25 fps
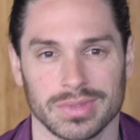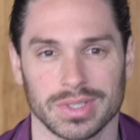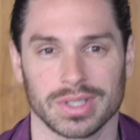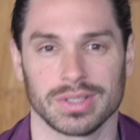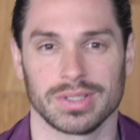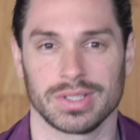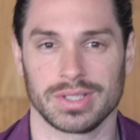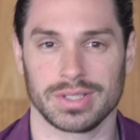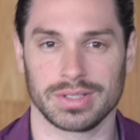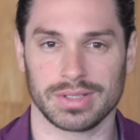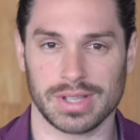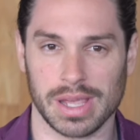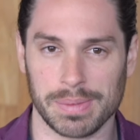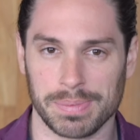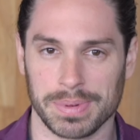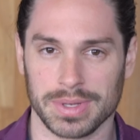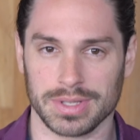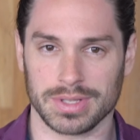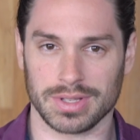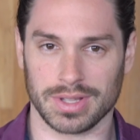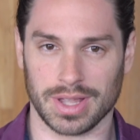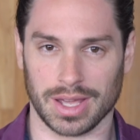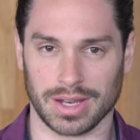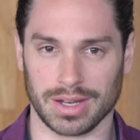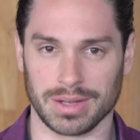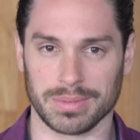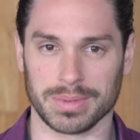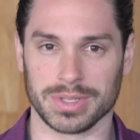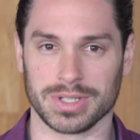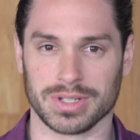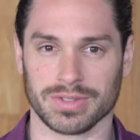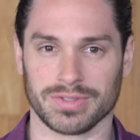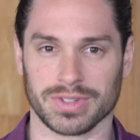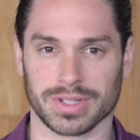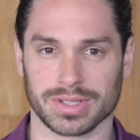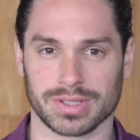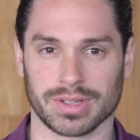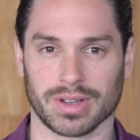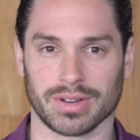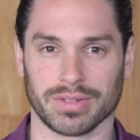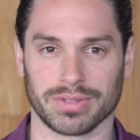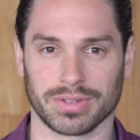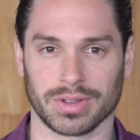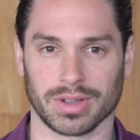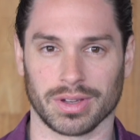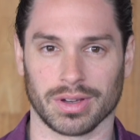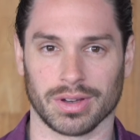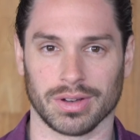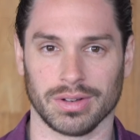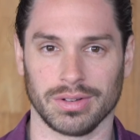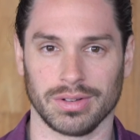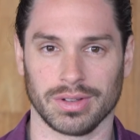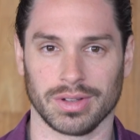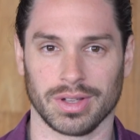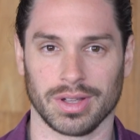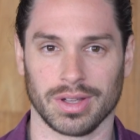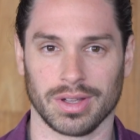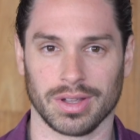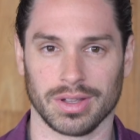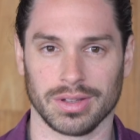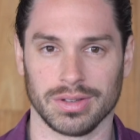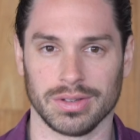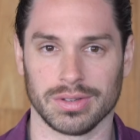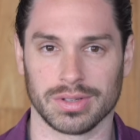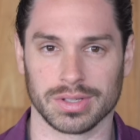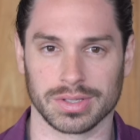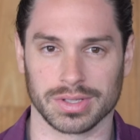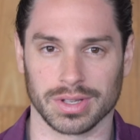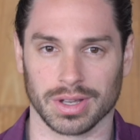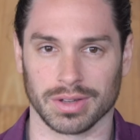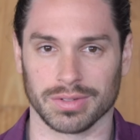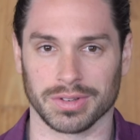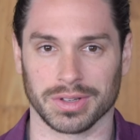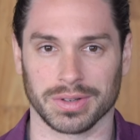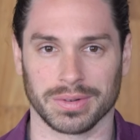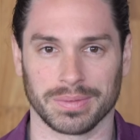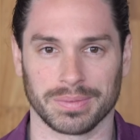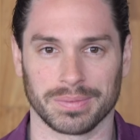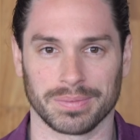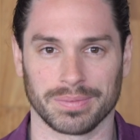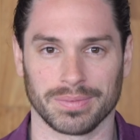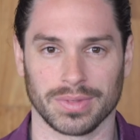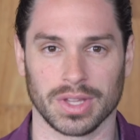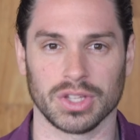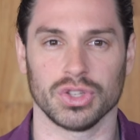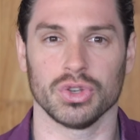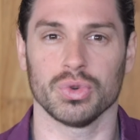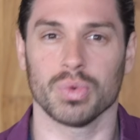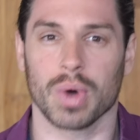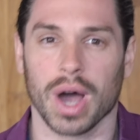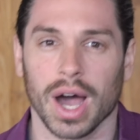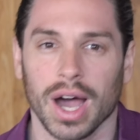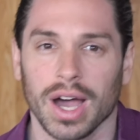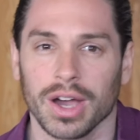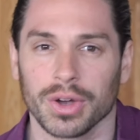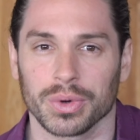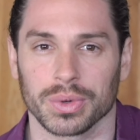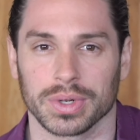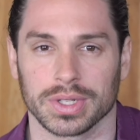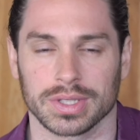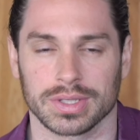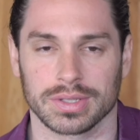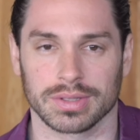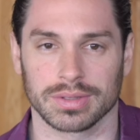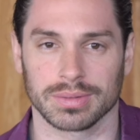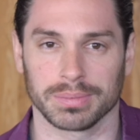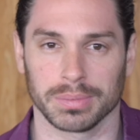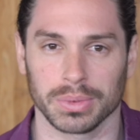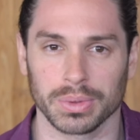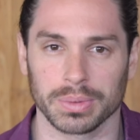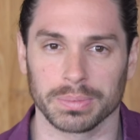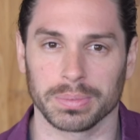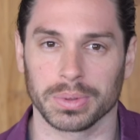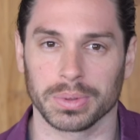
So step into that image of yourself, girl. You deserve it. And you are it, more